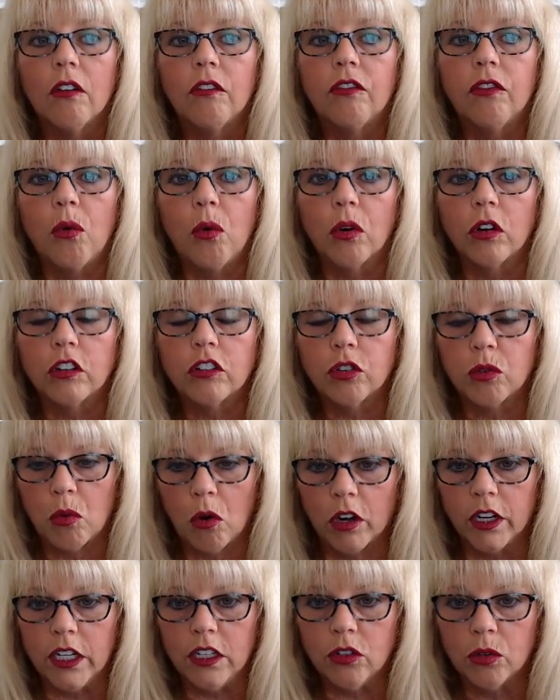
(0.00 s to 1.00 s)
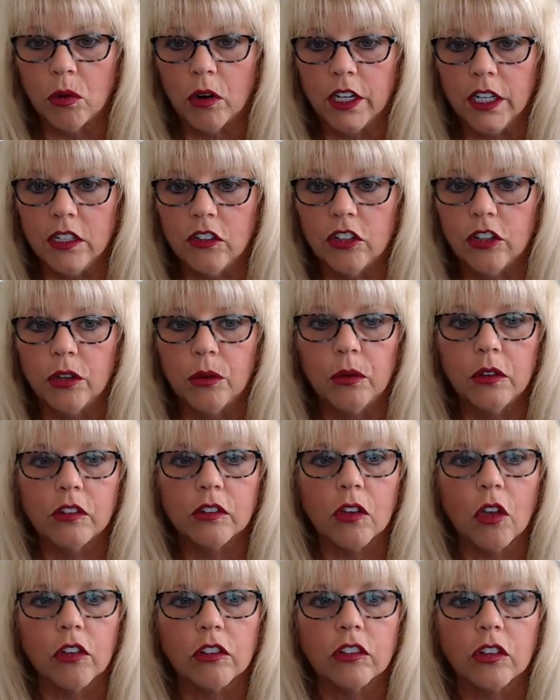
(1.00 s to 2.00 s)
for 2022
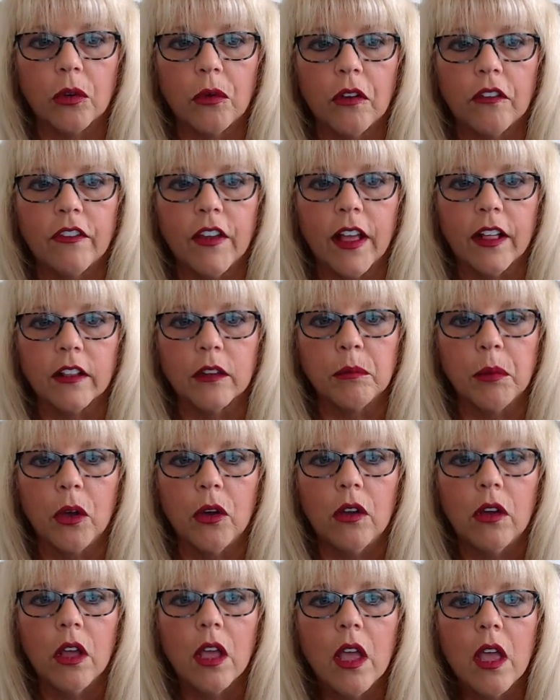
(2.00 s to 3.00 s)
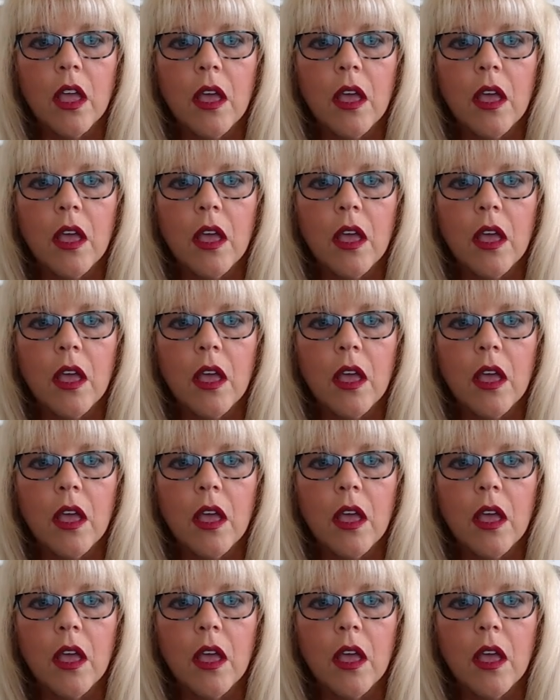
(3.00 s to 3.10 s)
is also available.